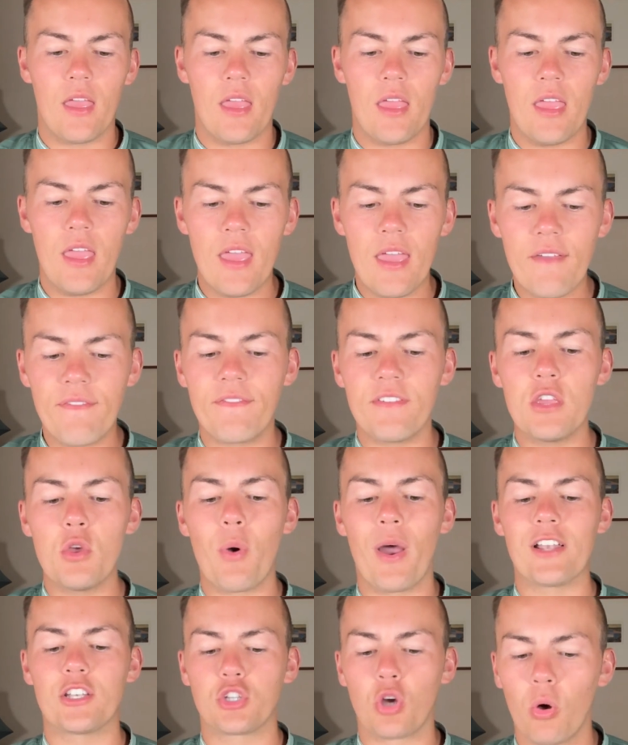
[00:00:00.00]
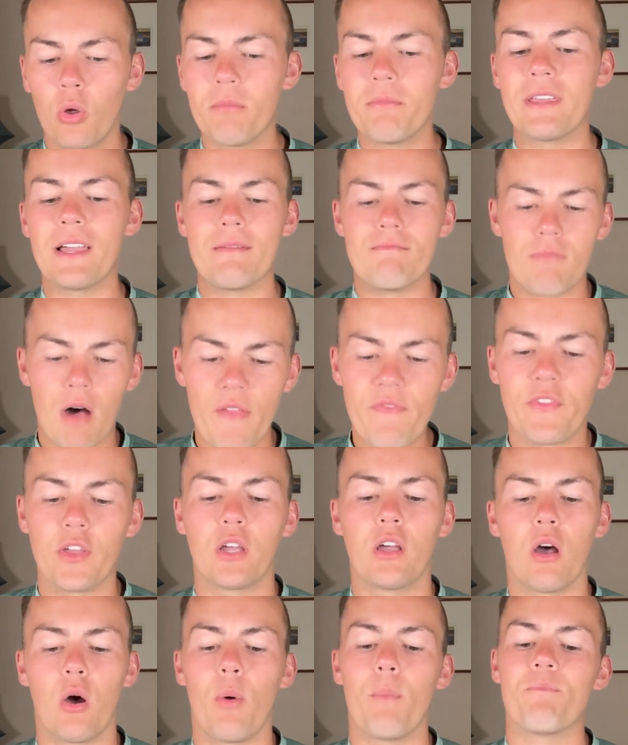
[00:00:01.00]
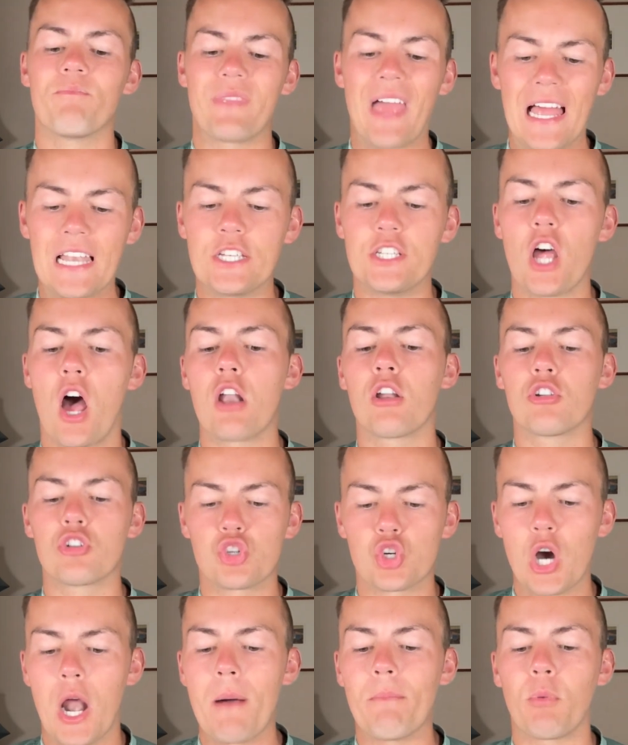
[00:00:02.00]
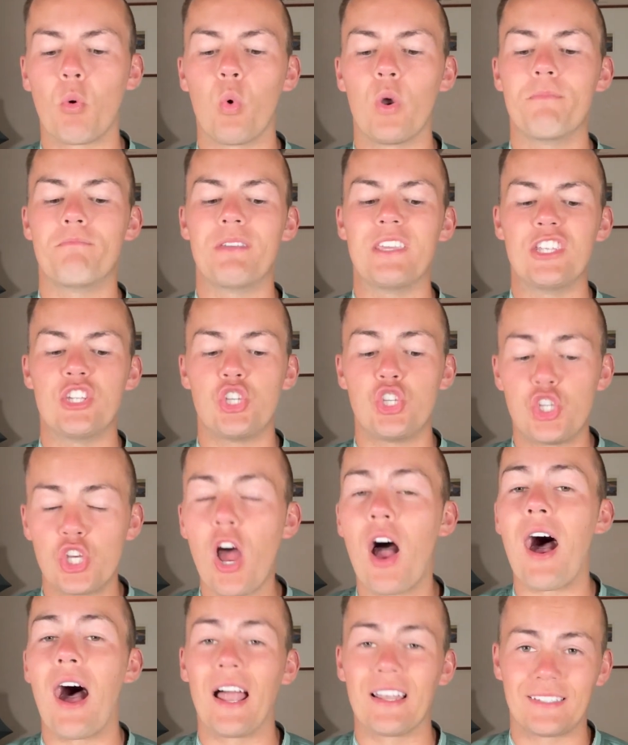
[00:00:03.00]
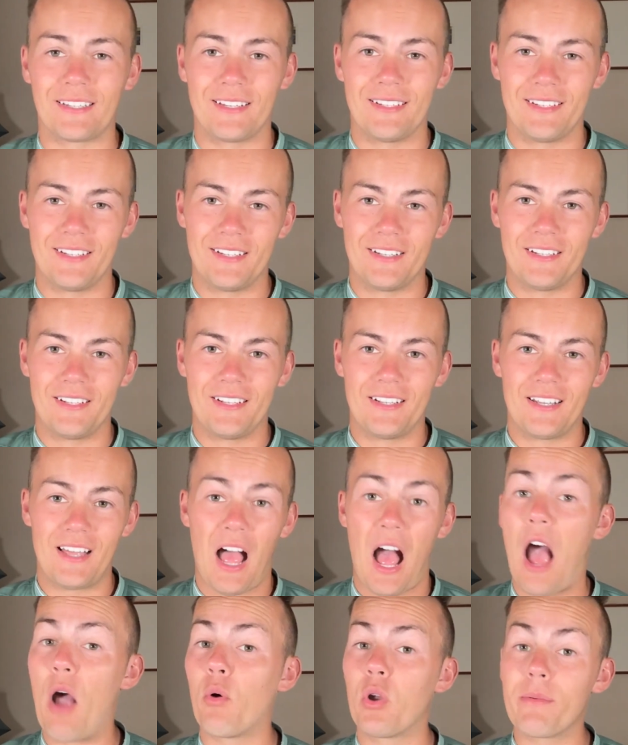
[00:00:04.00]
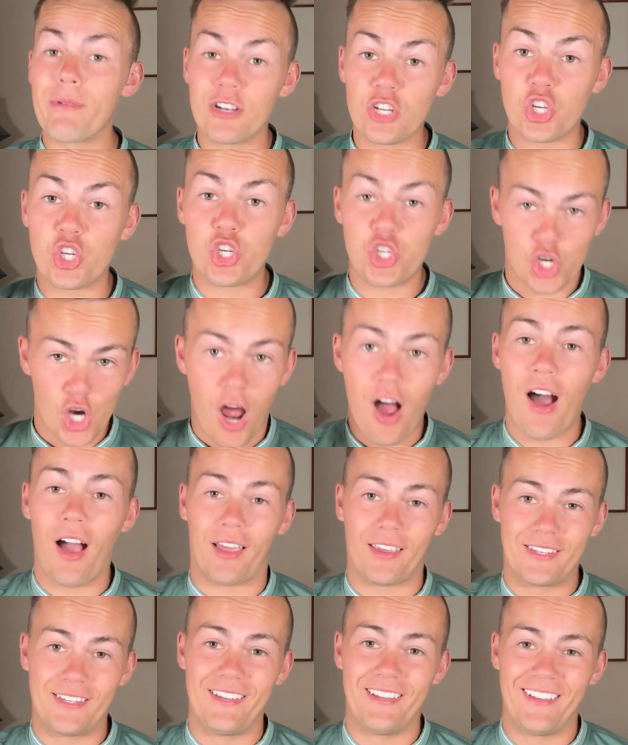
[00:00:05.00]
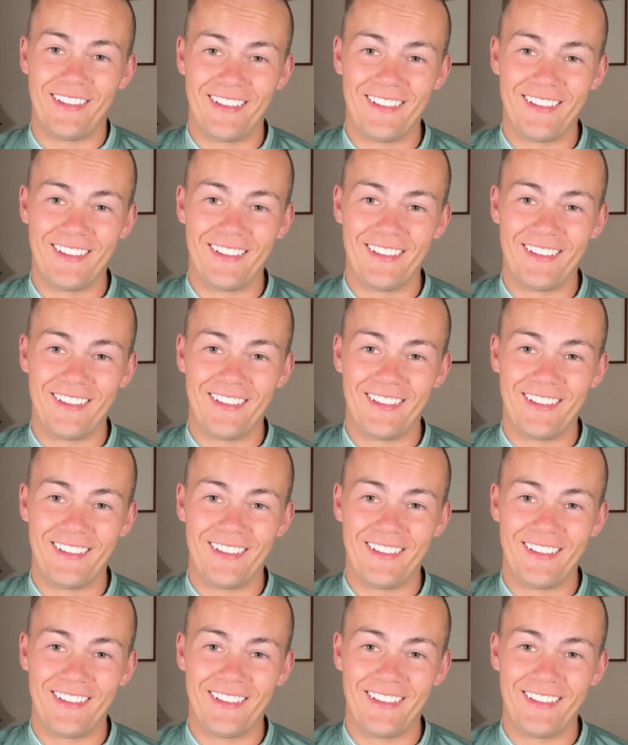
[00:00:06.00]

If you had told me a month ago that Donald Trump would be shot, I would have been shocked.